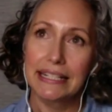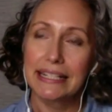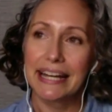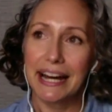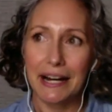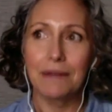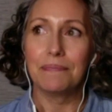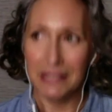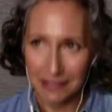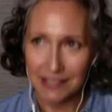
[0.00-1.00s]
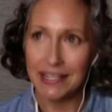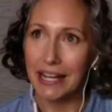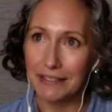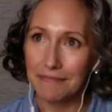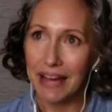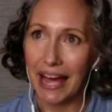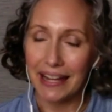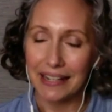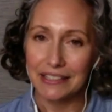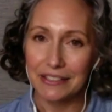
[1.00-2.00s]
um, and staying
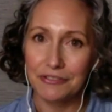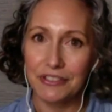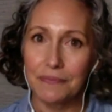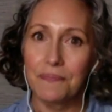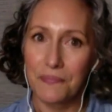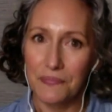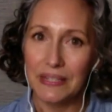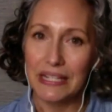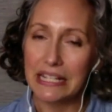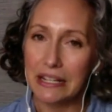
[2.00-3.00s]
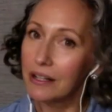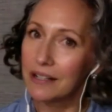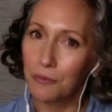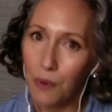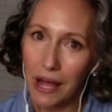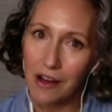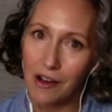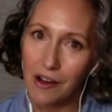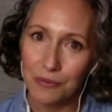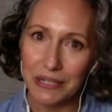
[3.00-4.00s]
active and eating
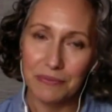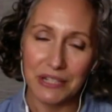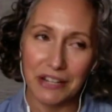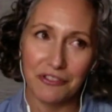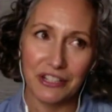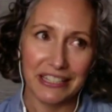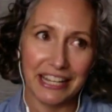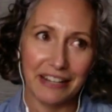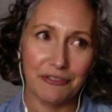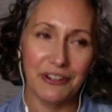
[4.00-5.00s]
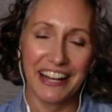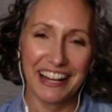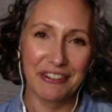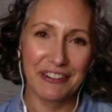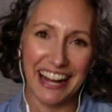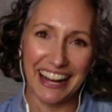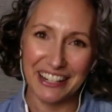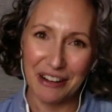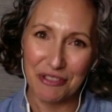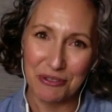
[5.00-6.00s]
well. We've definitely have gotten
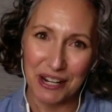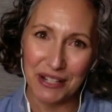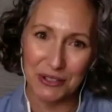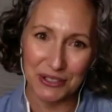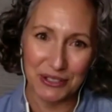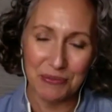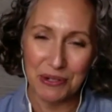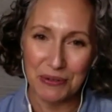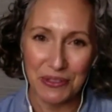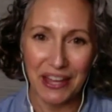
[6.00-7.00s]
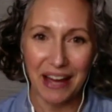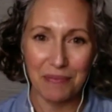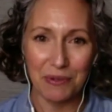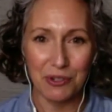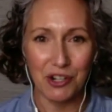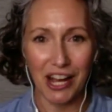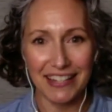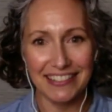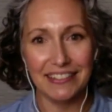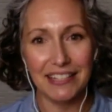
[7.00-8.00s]
off the rails a little bit with that, but we're trying
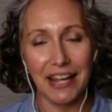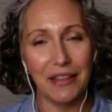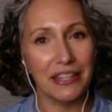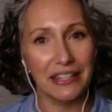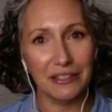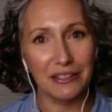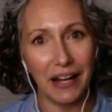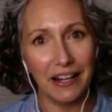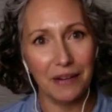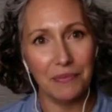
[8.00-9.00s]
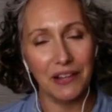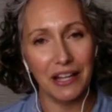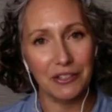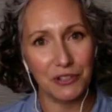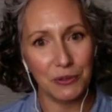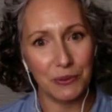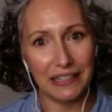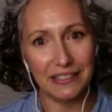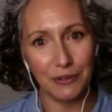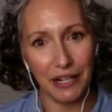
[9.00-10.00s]
to tighten things back up the last few weeks
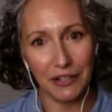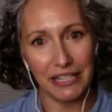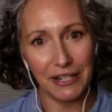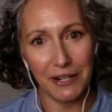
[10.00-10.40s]
around here.